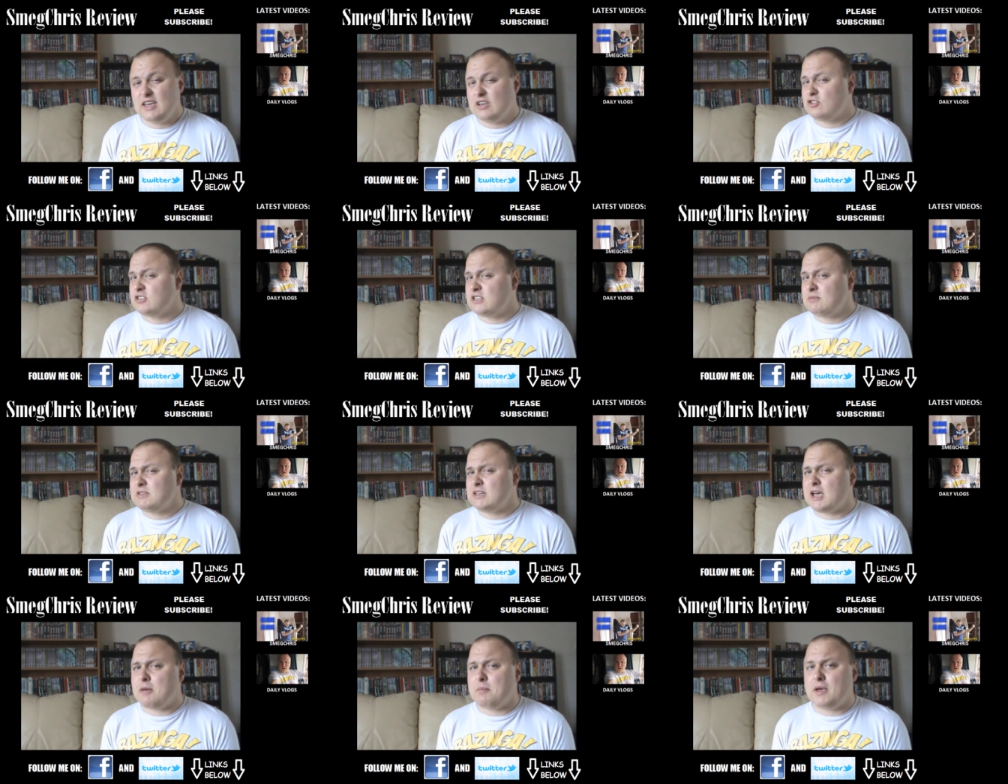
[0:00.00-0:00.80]
It does seem
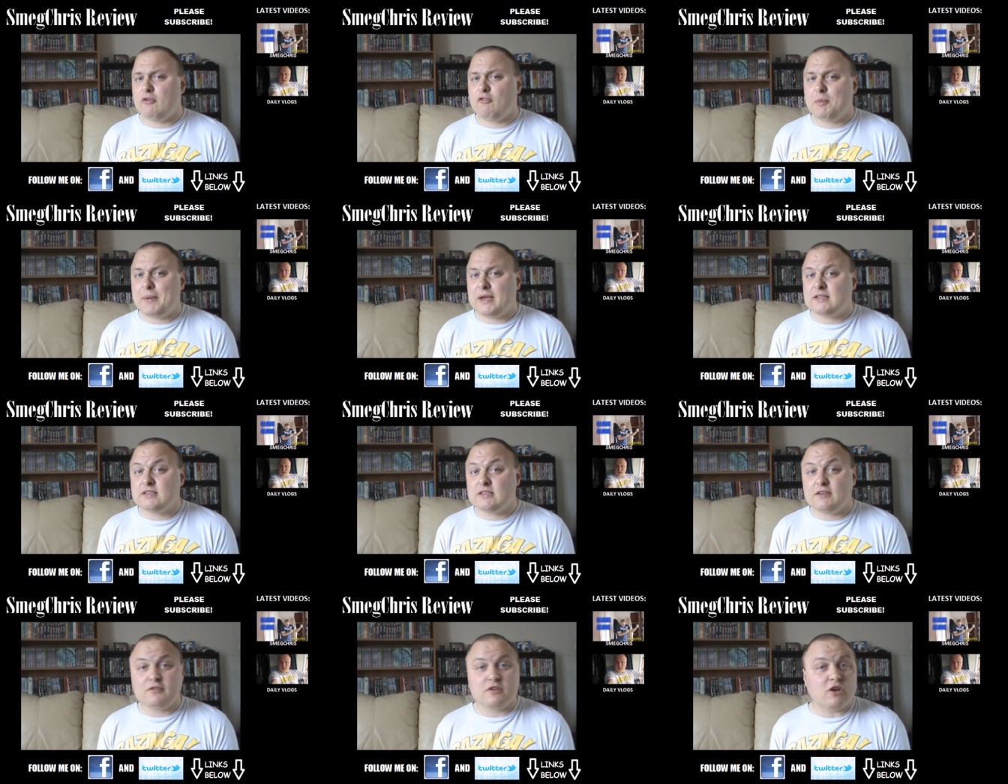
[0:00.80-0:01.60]
to get a bit
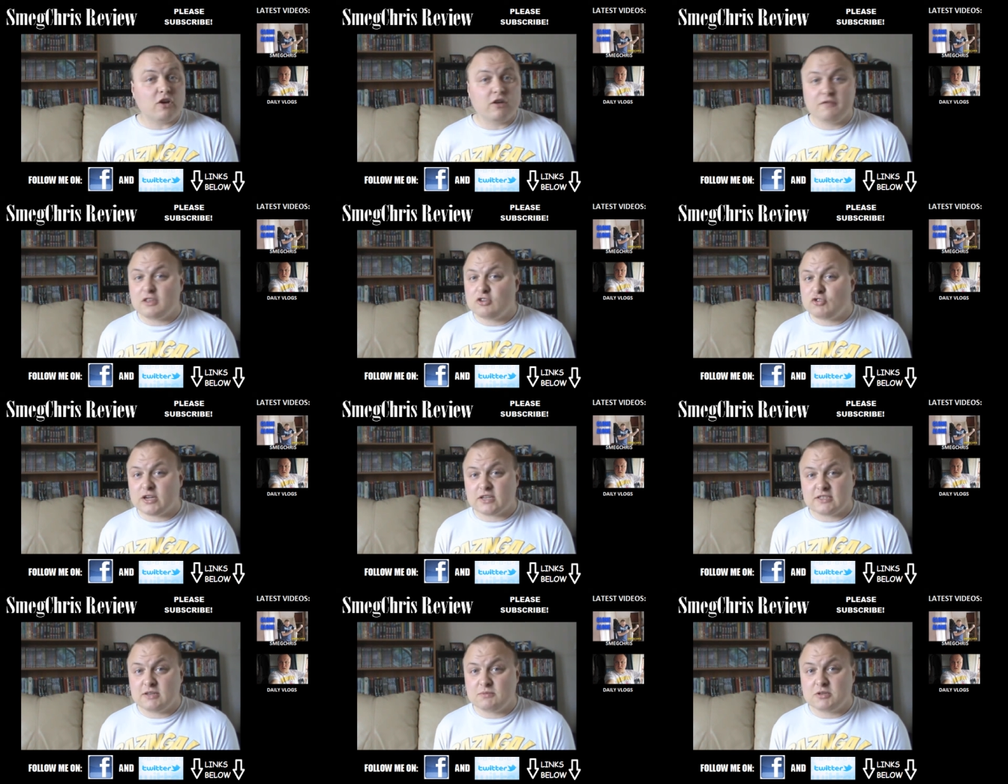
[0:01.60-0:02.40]
repetitive and none of the
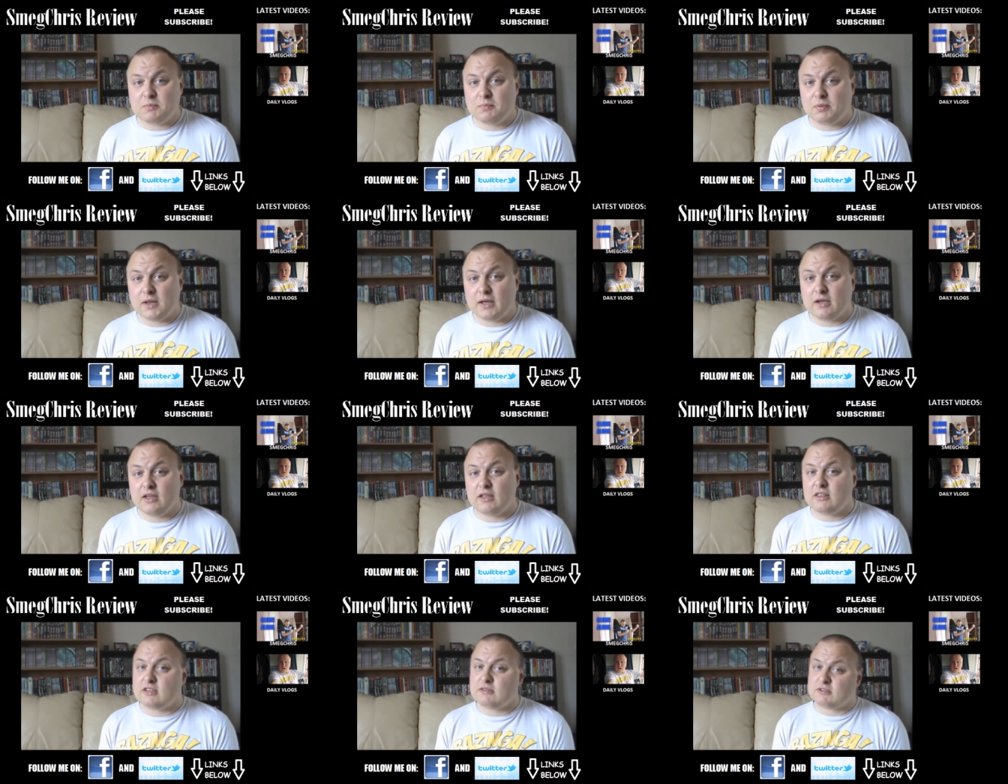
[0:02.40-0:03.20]
tracks seem to
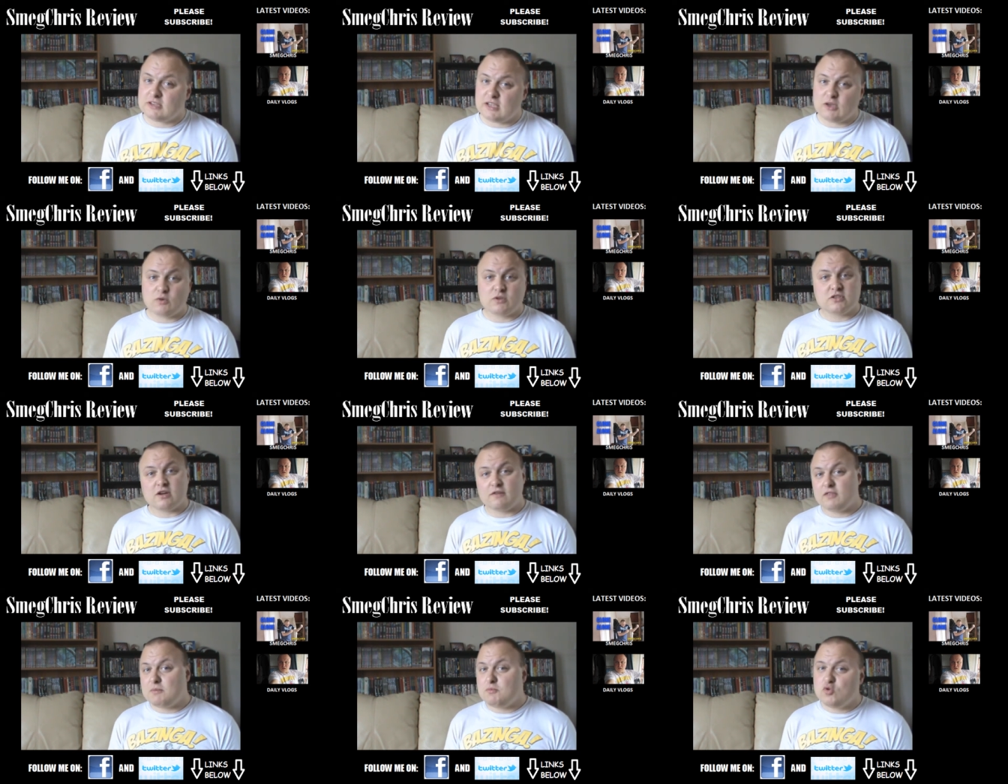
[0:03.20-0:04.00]
play in the sequence
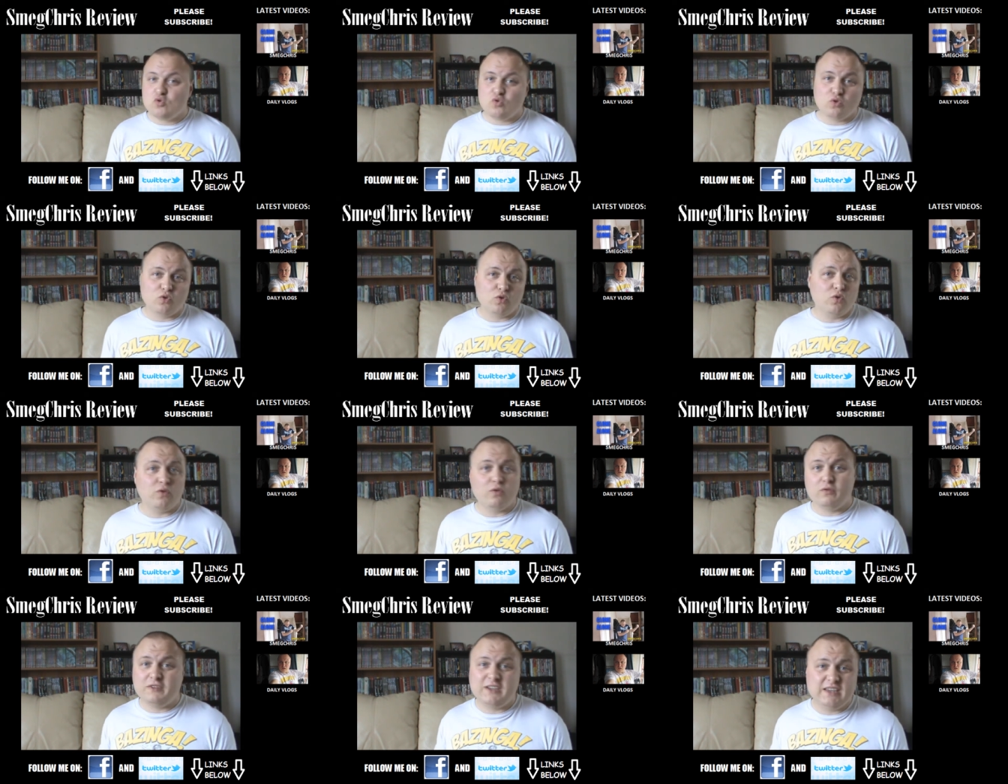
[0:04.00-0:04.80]
of the
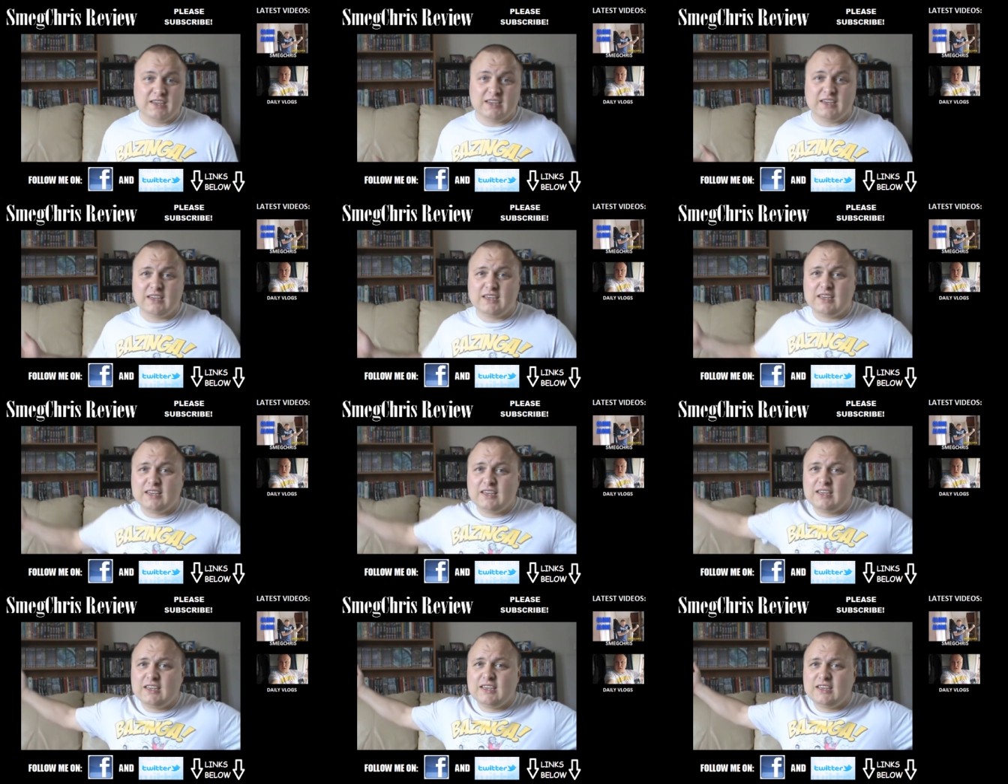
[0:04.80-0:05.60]

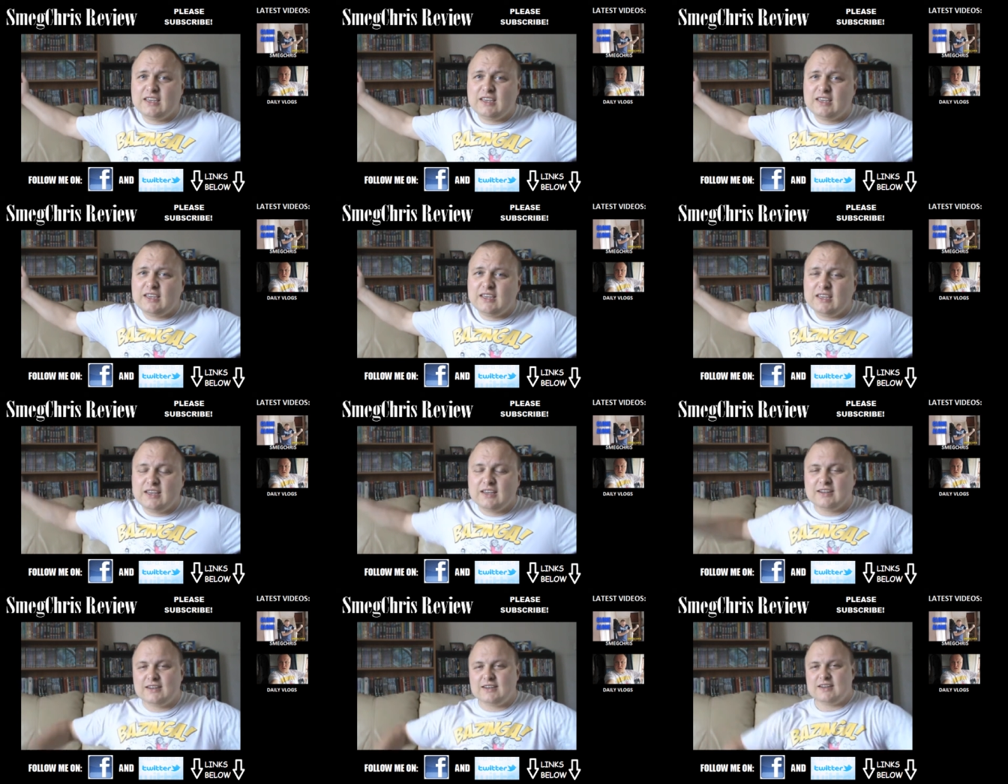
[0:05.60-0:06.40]

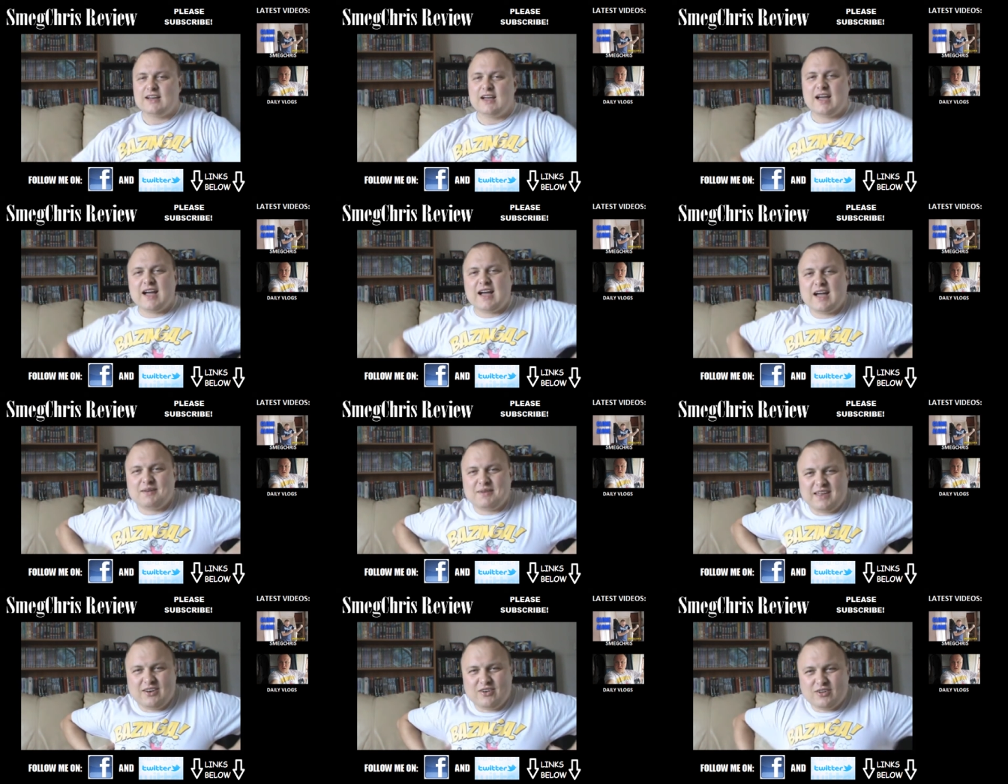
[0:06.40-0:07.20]
movie.
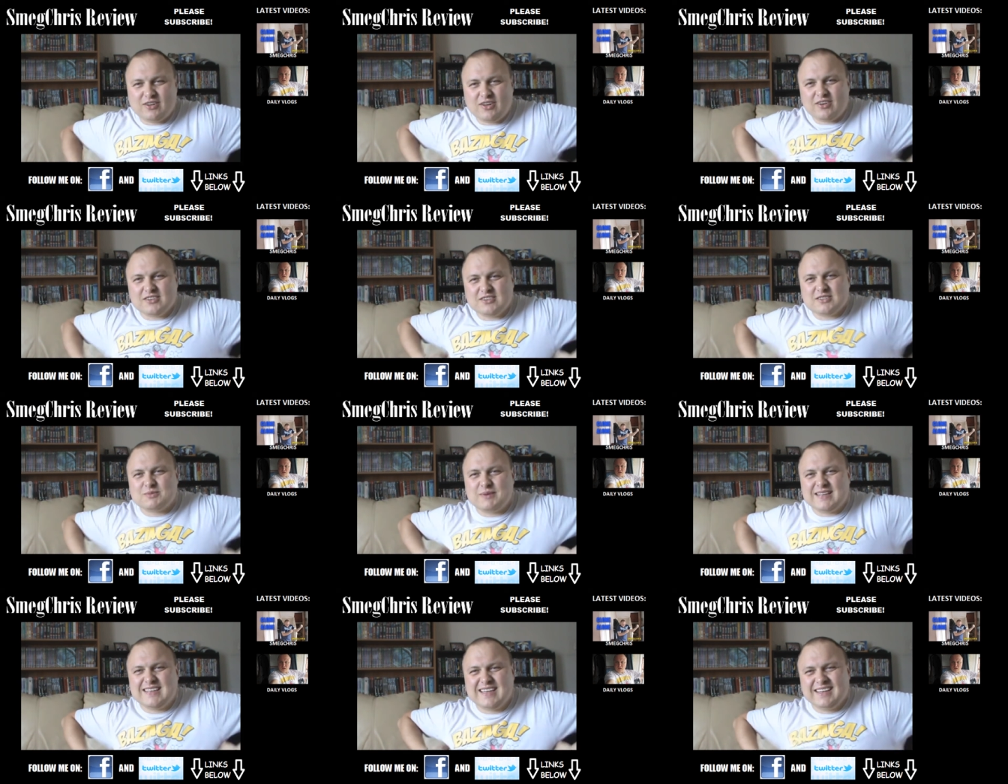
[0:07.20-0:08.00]
I'm getting whole hot and
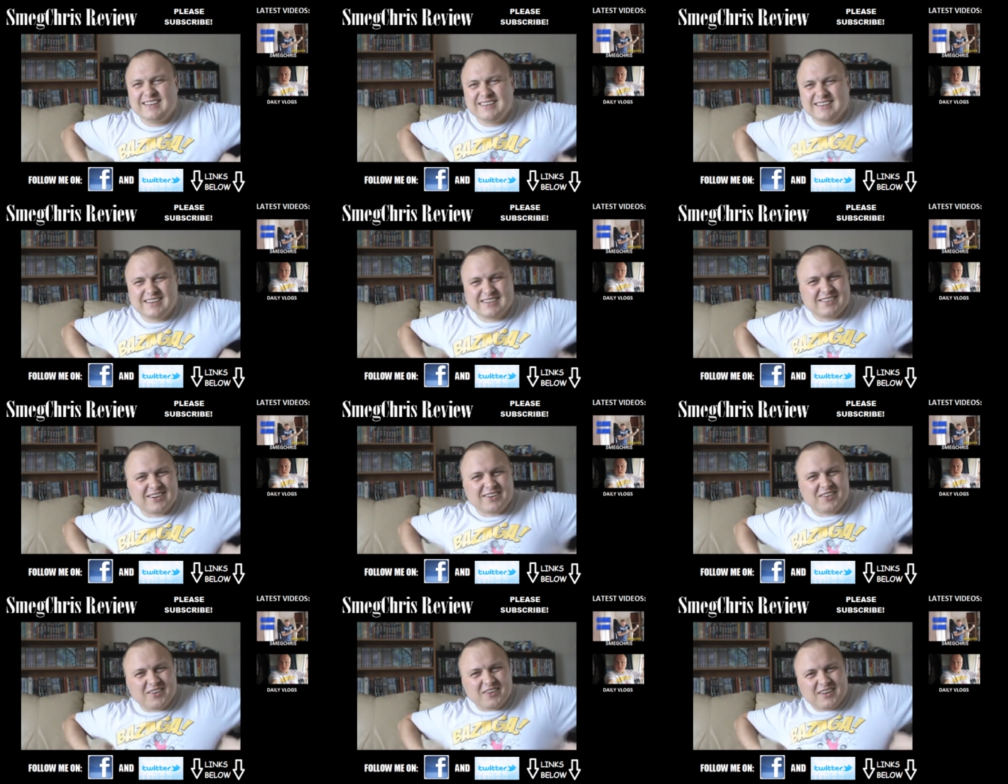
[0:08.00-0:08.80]
sweaty. That's
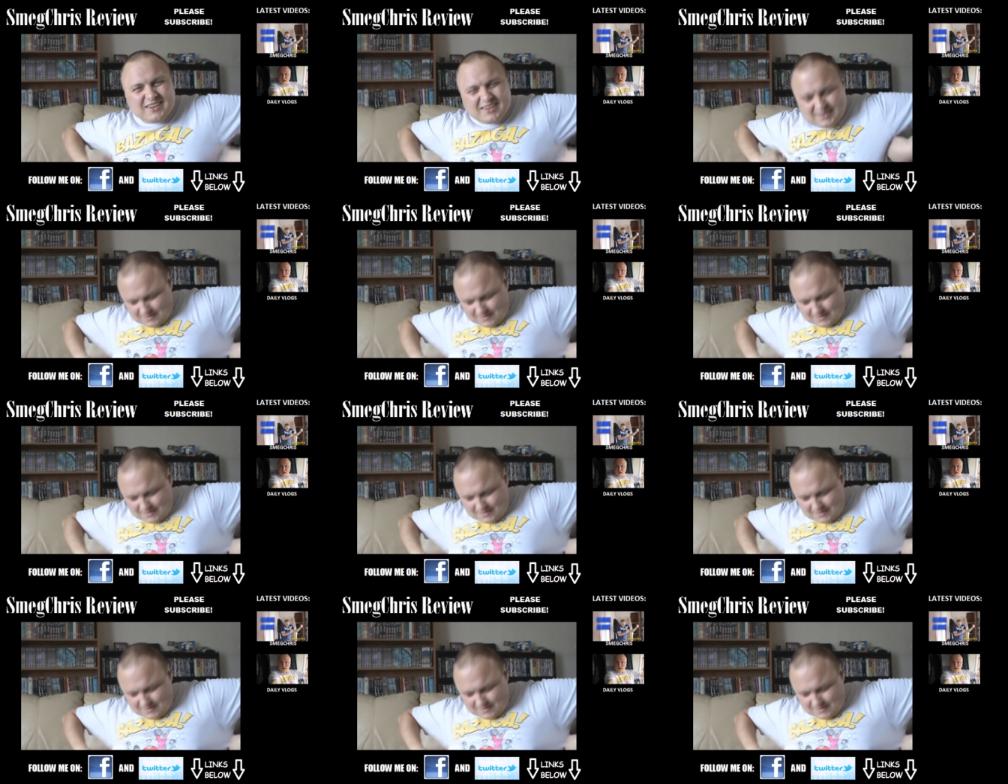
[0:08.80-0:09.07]
not good.